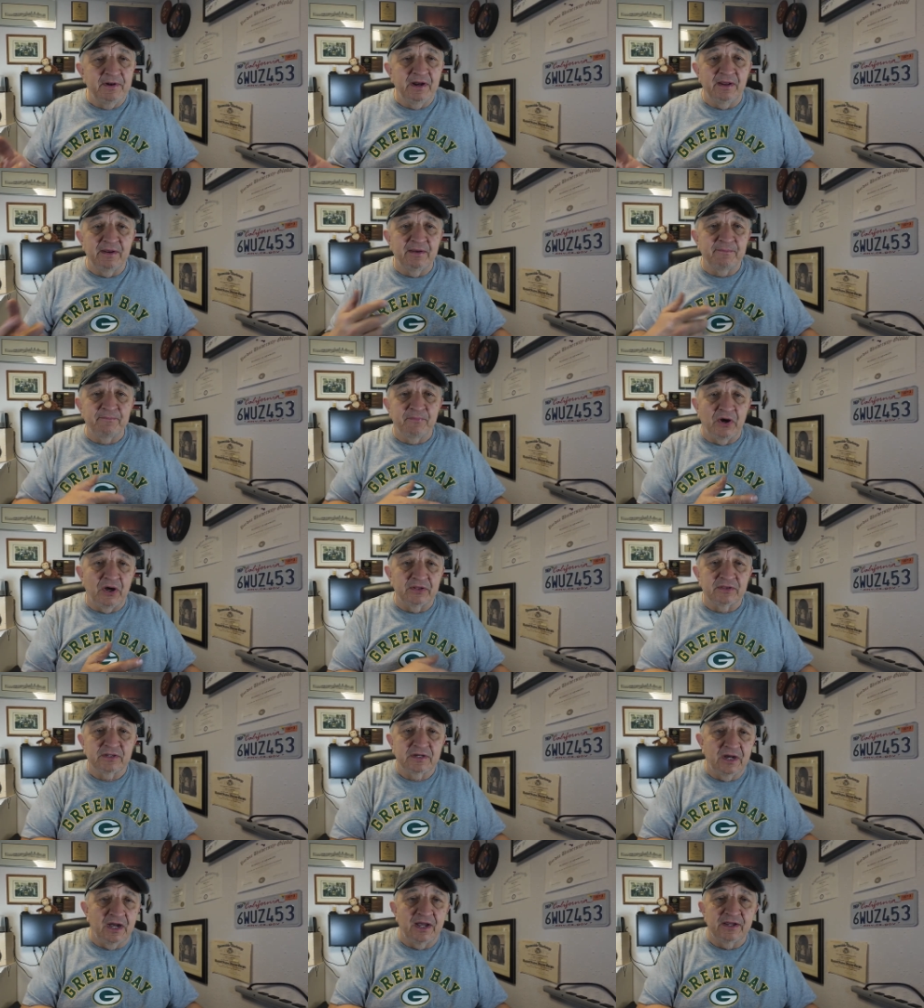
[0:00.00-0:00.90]
I
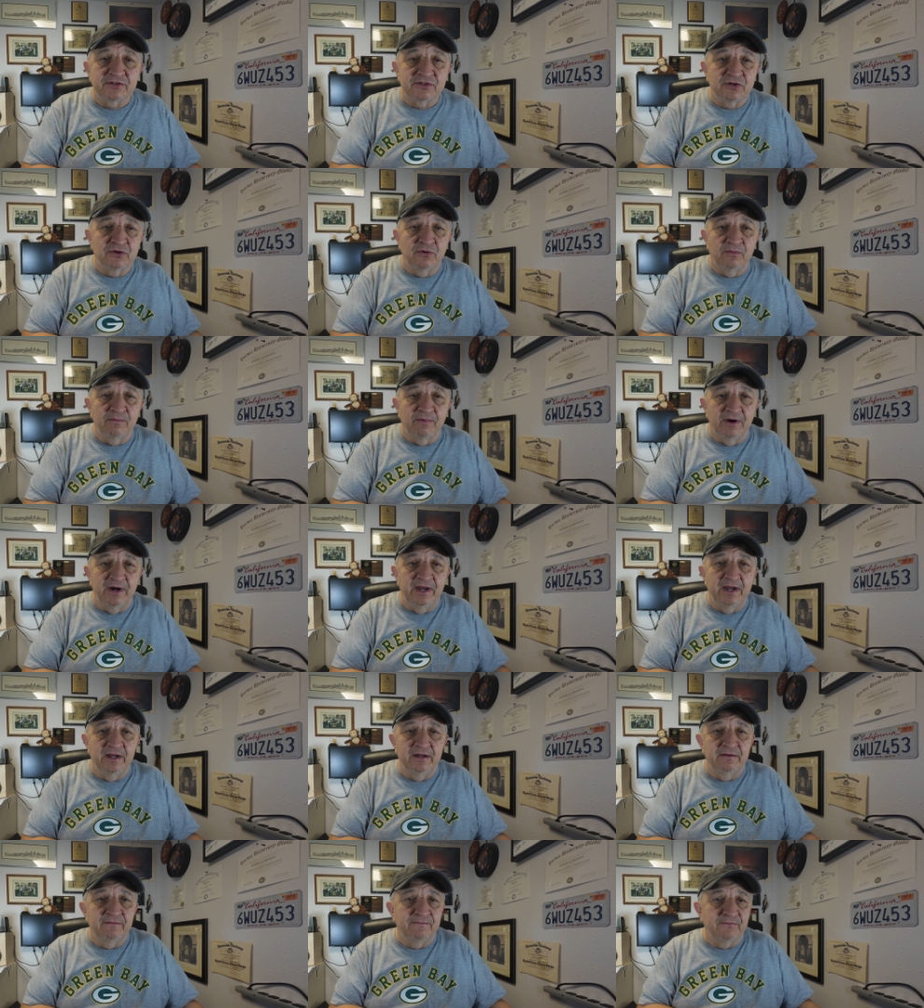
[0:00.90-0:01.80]
bought the Costco
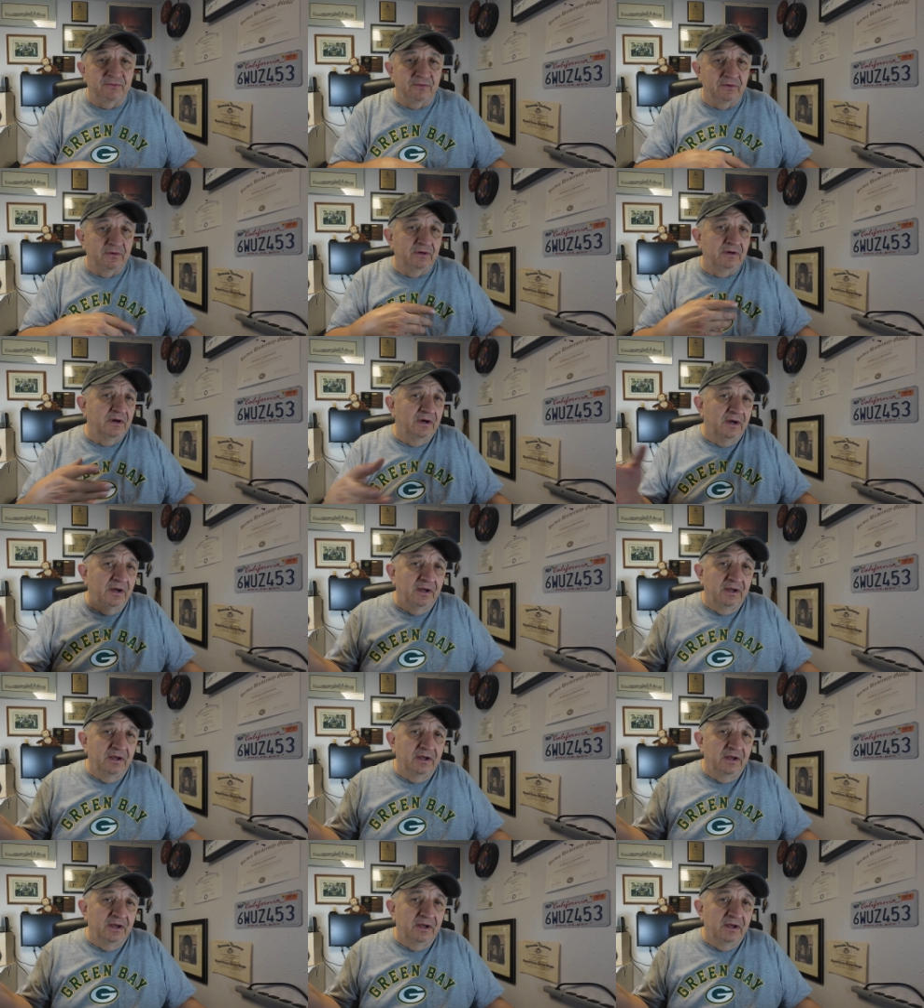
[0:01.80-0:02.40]
brand for